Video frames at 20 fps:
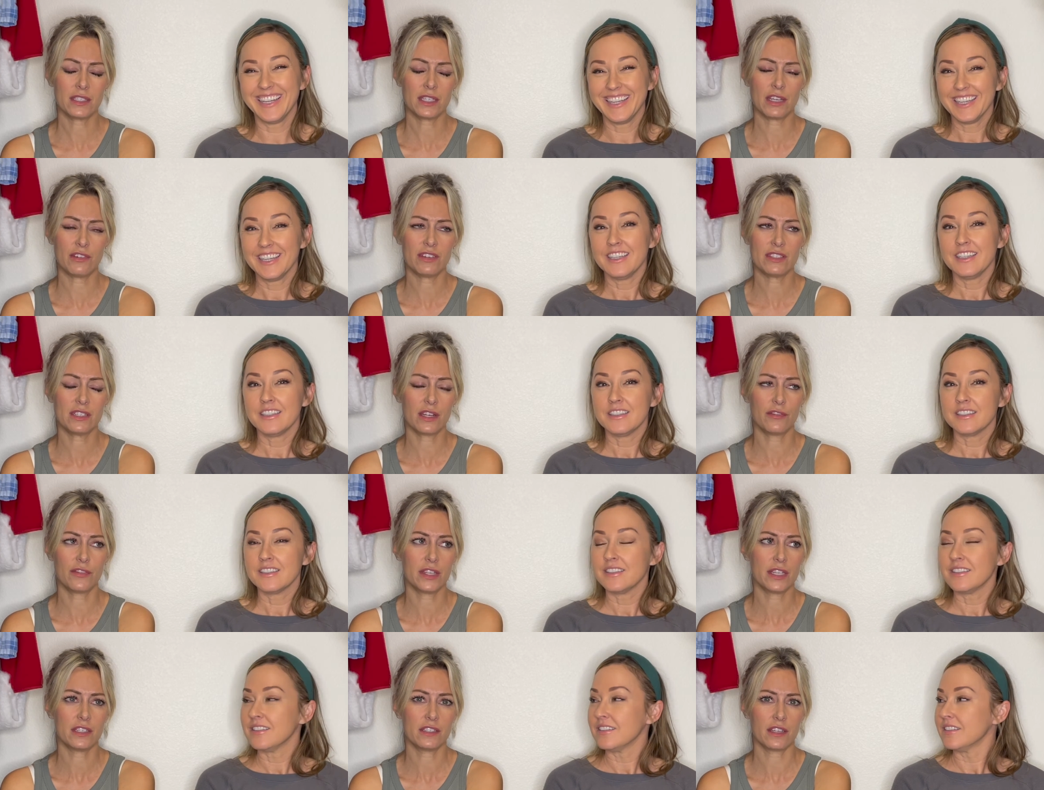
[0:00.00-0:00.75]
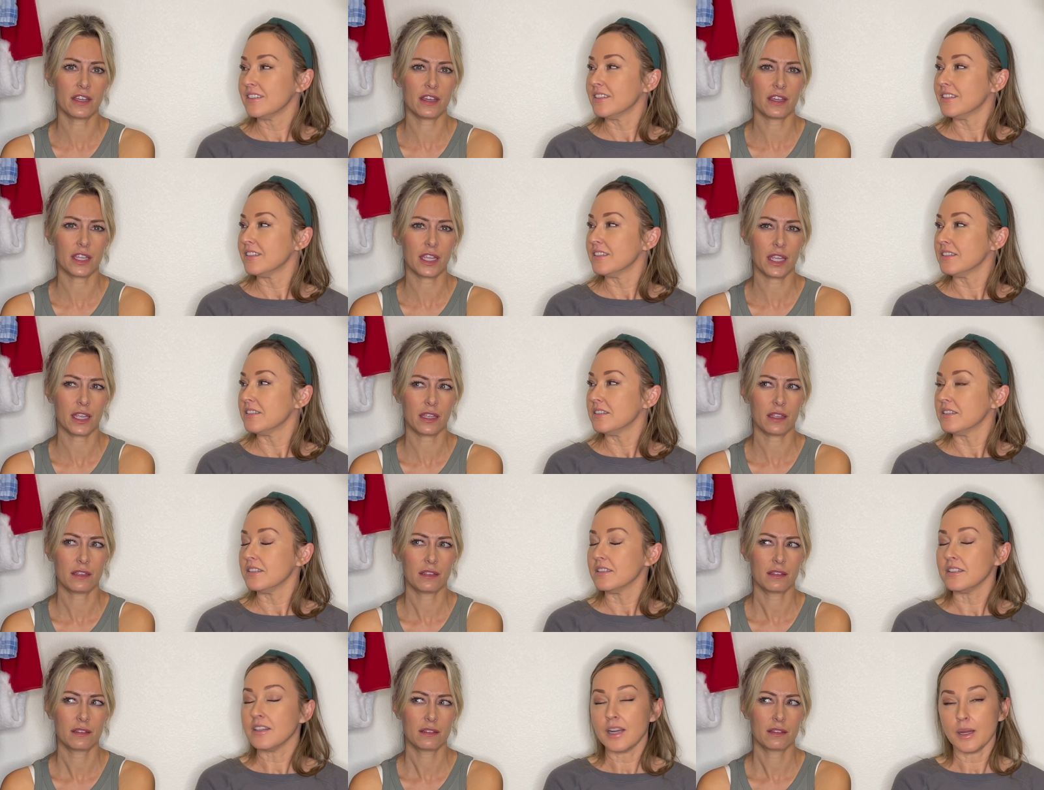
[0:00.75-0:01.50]
Speaker 1: there is no vegan turkey.
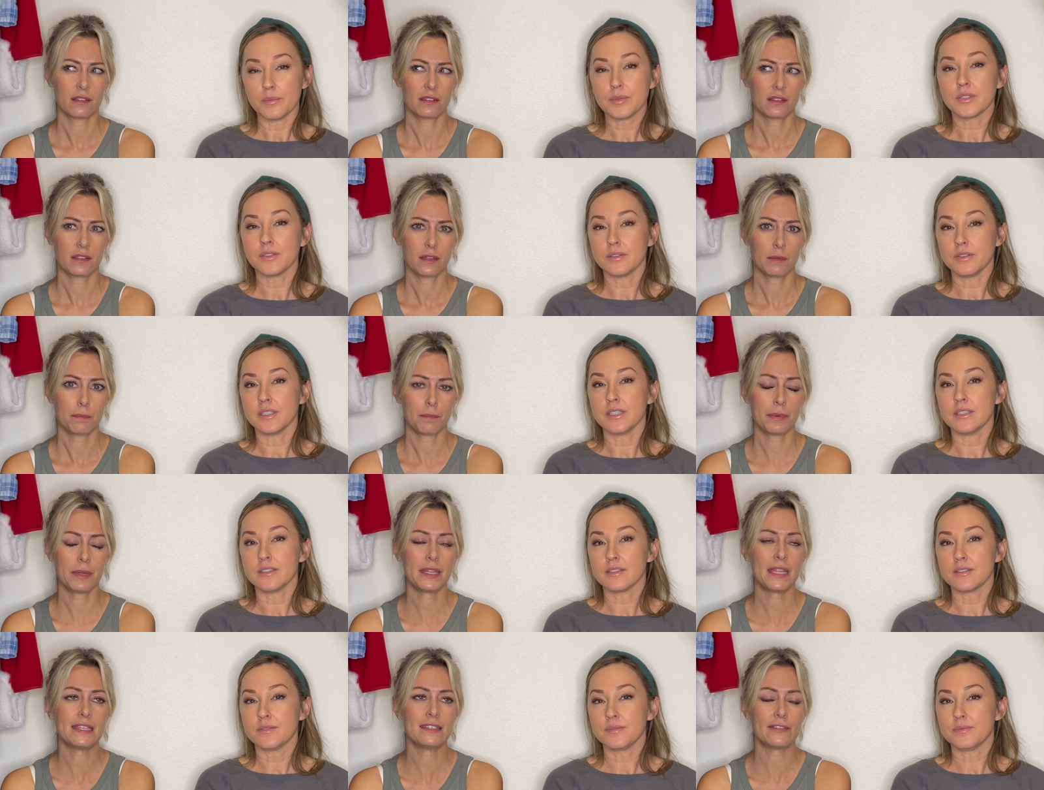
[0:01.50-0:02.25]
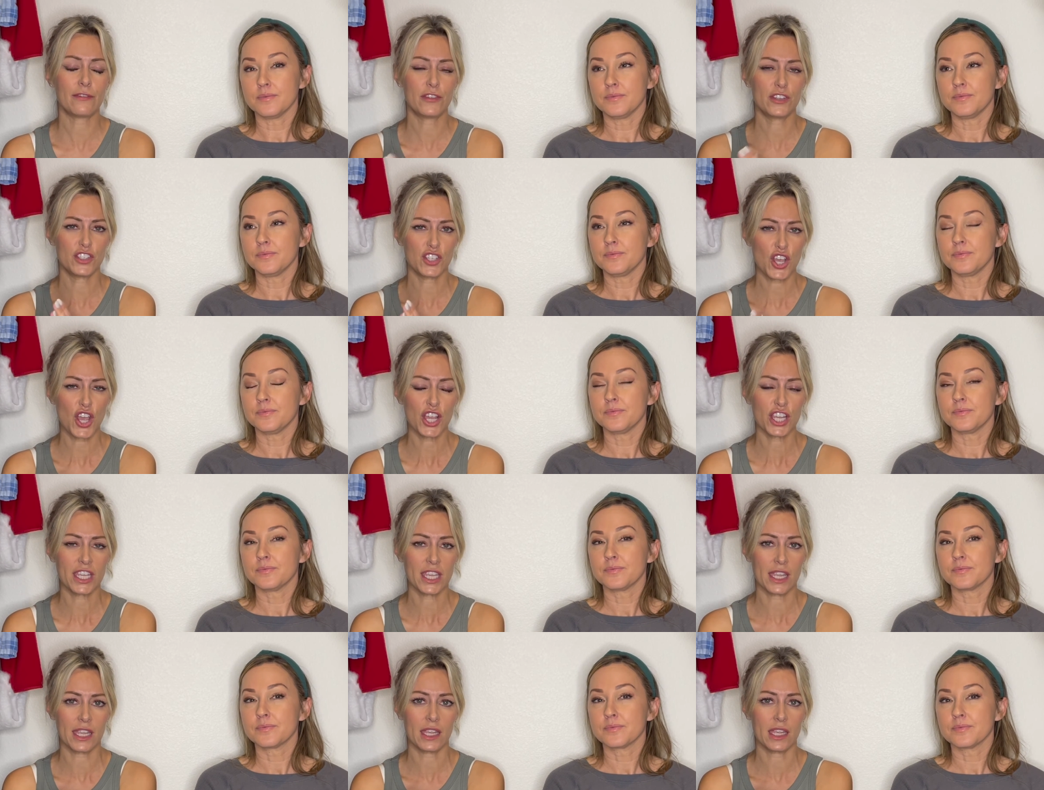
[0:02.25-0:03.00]
There absolutely is. But there's for
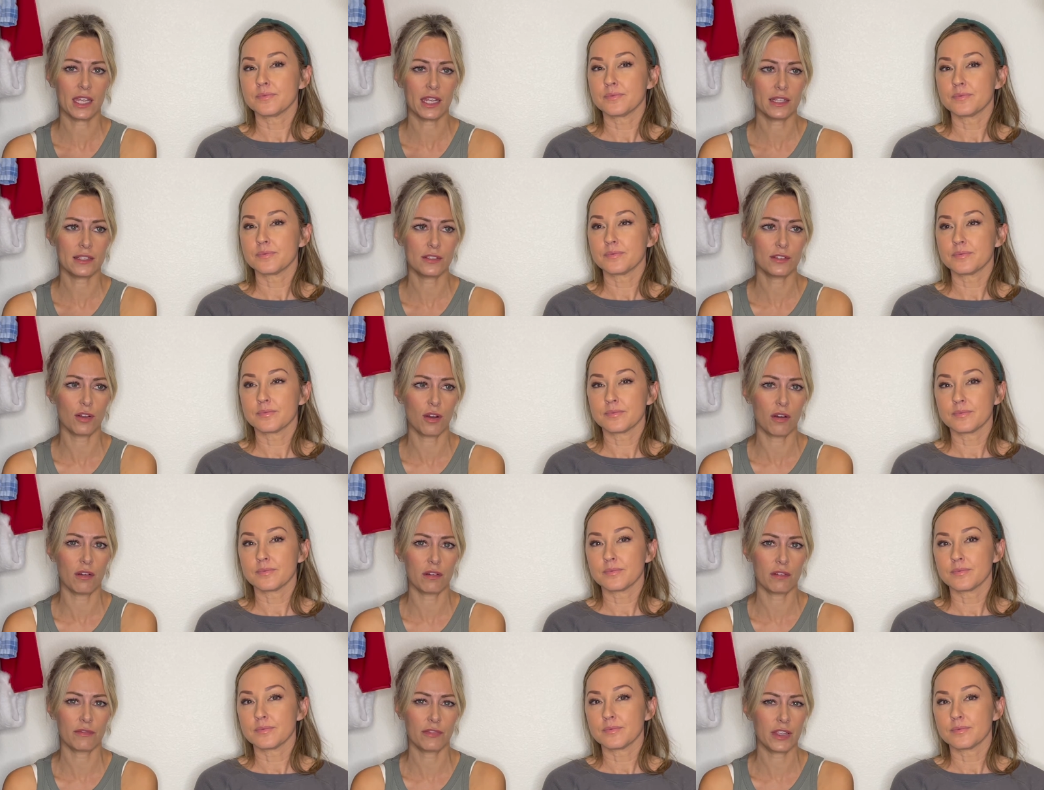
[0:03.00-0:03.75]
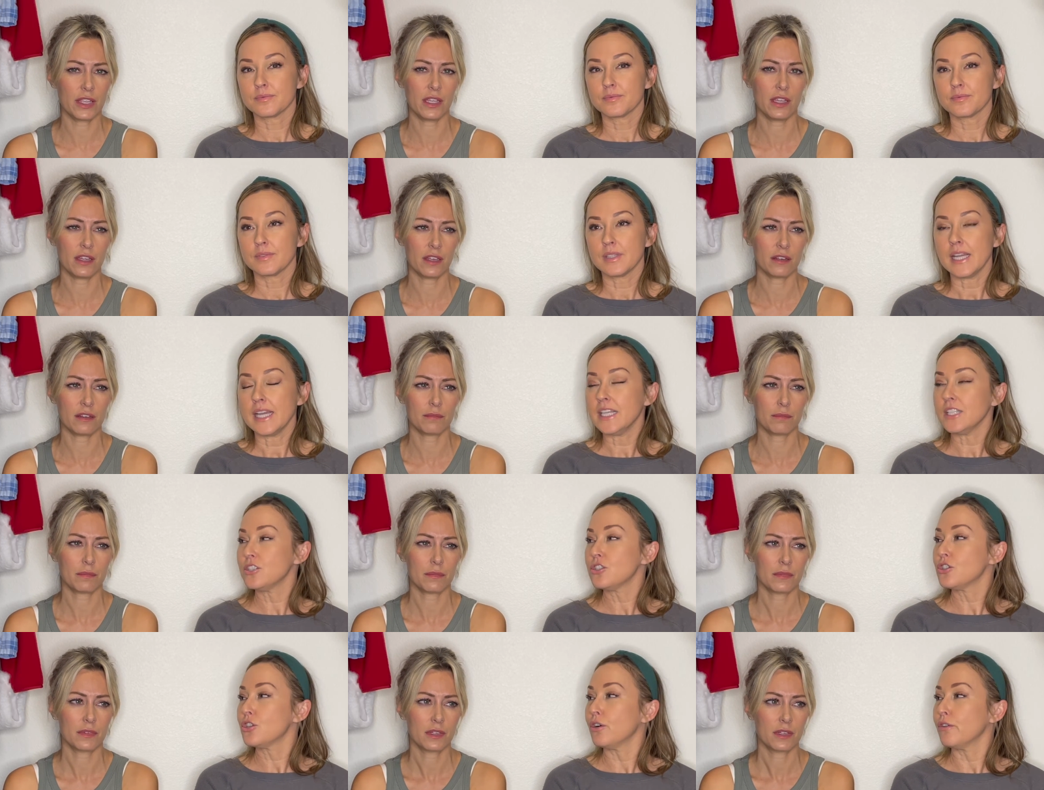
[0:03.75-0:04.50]
turkey, it's not vegan.
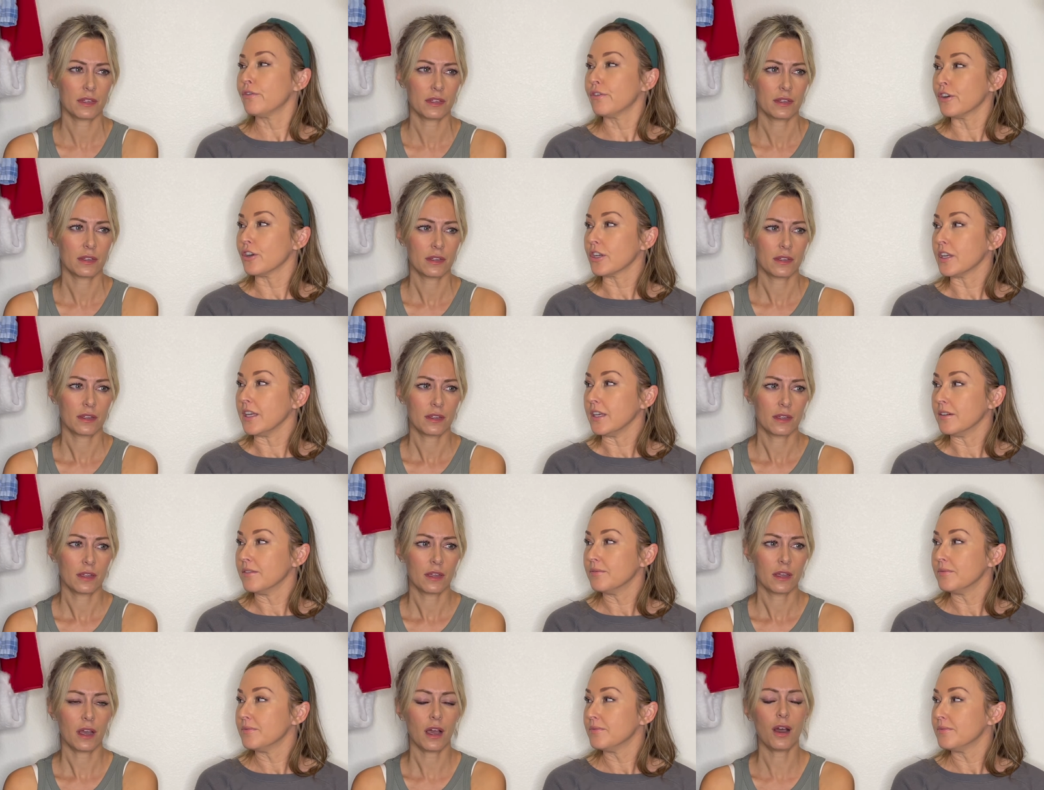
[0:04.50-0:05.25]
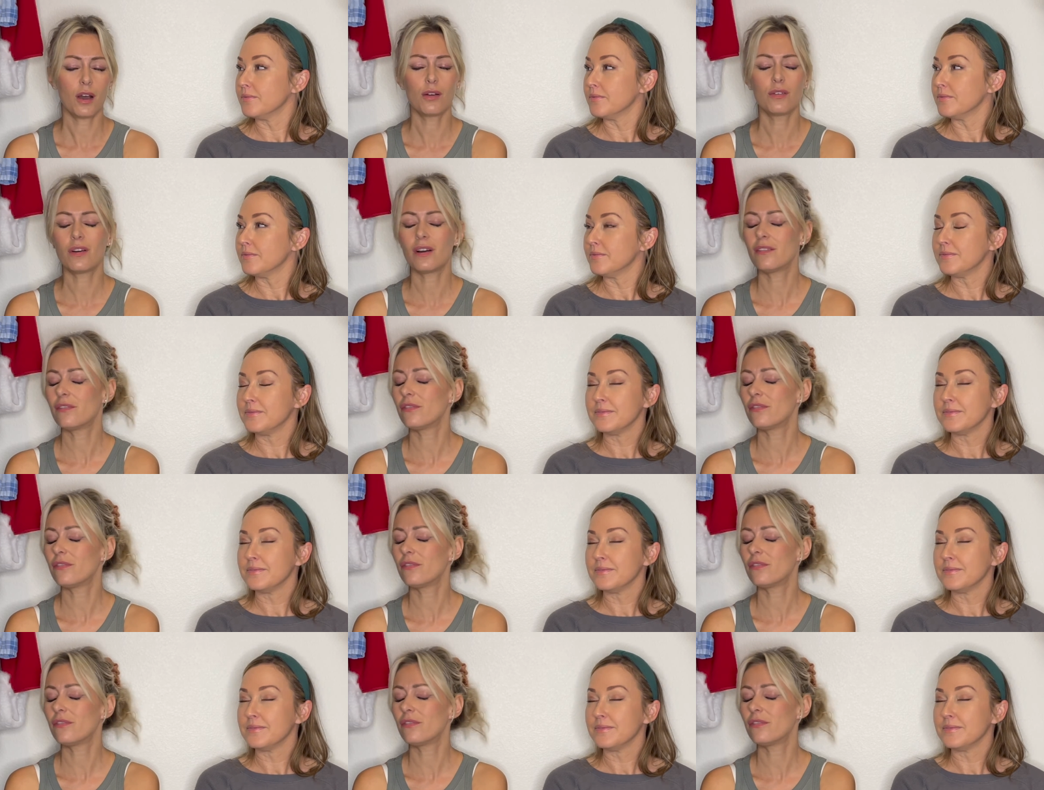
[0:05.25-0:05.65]
It's tofurky. Oh,